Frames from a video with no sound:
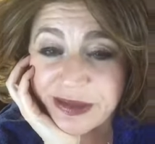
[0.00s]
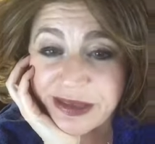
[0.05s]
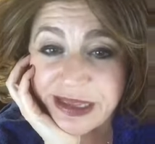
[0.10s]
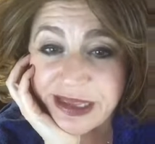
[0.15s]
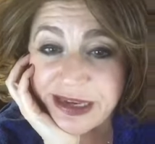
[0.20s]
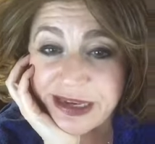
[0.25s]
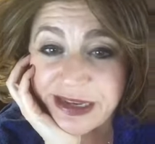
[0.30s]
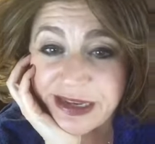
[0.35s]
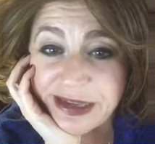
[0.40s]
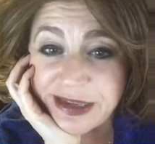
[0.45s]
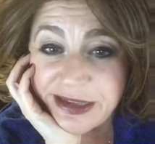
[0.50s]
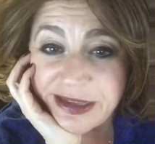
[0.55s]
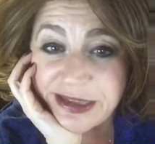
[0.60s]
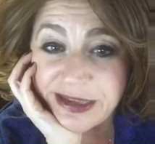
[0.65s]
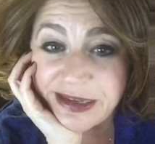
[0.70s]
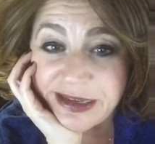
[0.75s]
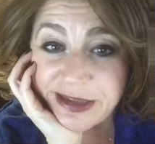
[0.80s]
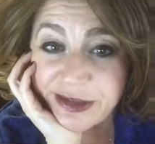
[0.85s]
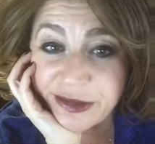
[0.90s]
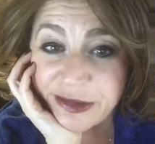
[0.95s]

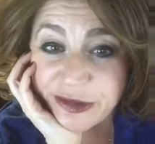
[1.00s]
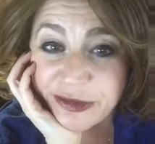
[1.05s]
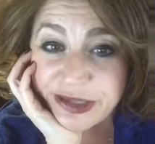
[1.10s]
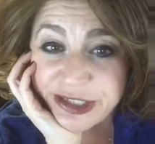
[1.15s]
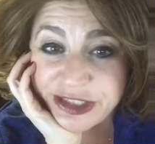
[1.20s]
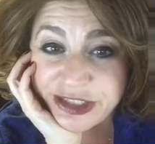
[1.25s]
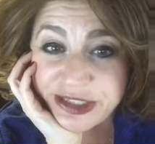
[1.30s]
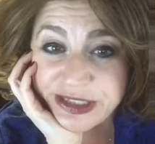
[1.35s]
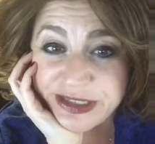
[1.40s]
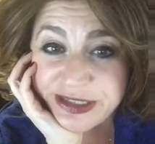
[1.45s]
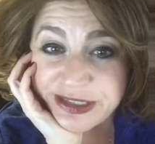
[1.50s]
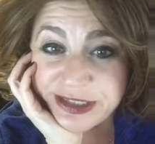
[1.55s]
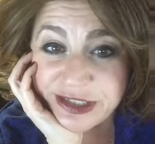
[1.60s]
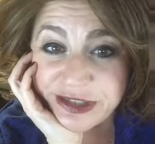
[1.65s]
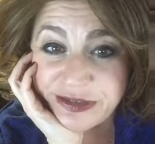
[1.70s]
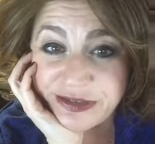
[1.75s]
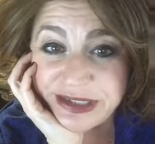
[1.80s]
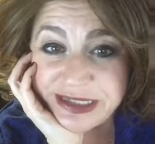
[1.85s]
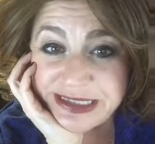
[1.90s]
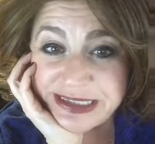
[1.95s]
Any other questions,
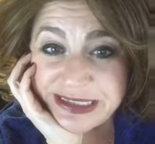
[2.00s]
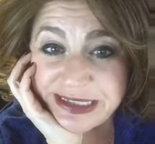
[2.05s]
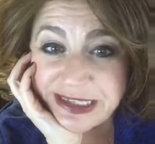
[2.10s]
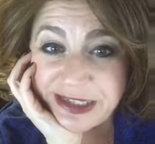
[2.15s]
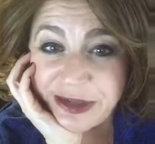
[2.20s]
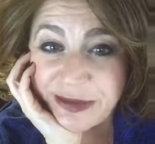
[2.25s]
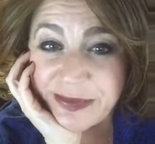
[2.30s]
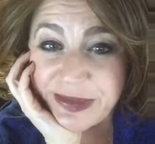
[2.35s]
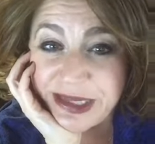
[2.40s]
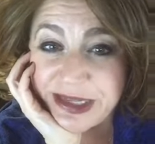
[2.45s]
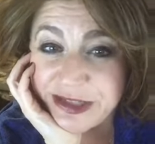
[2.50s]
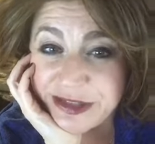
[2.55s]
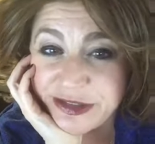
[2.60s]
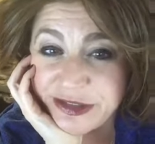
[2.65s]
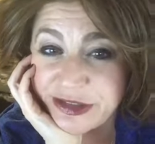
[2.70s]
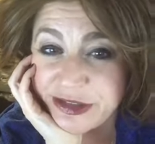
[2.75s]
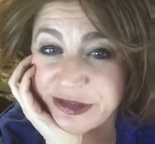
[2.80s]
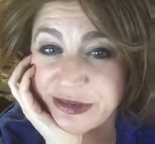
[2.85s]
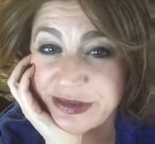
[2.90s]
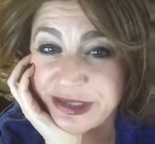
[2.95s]
Corinne? I hope I
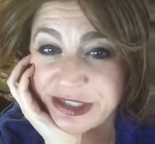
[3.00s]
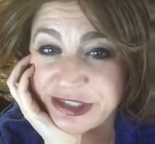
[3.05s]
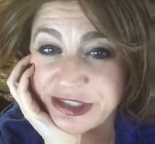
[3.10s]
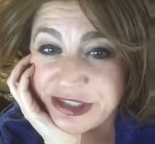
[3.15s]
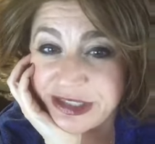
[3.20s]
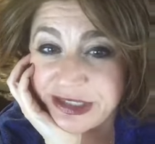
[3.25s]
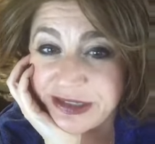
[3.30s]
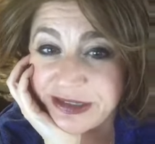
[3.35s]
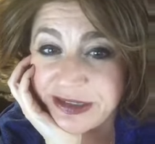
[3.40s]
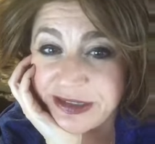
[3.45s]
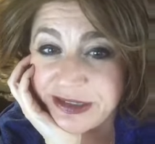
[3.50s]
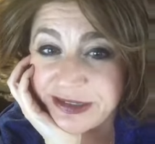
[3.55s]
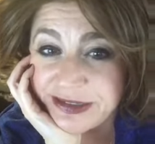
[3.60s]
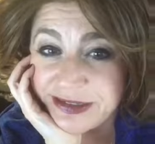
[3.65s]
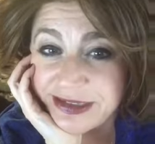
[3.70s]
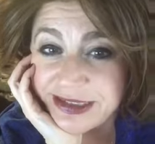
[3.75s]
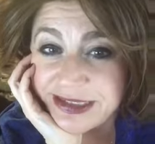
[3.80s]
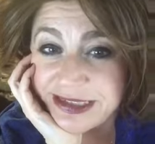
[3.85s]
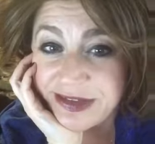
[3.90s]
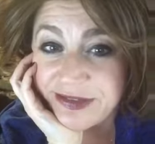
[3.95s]
answered your question on
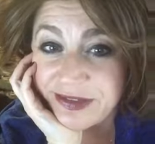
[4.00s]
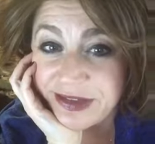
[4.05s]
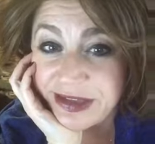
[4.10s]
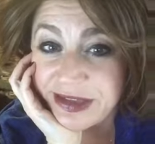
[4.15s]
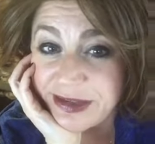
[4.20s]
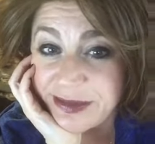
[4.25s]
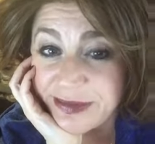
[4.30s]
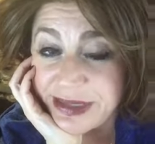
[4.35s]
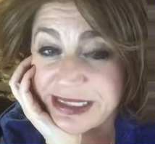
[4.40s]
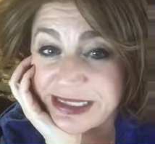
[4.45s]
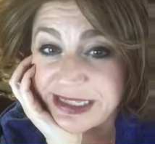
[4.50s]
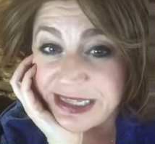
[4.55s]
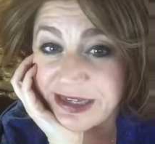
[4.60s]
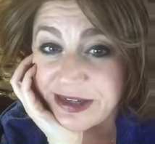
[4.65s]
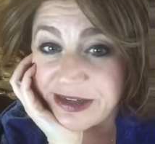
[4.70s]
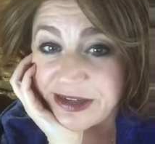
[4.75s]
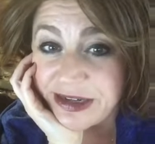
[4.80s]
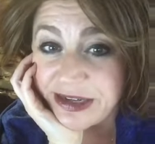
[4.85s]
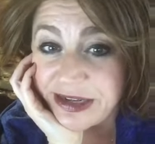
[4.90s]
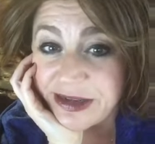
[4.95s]
stevia and my take
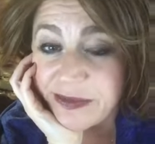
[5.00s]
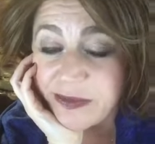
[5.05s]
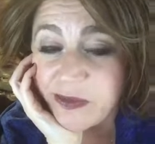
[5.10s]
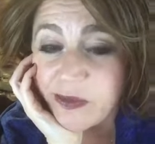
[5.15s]
on it.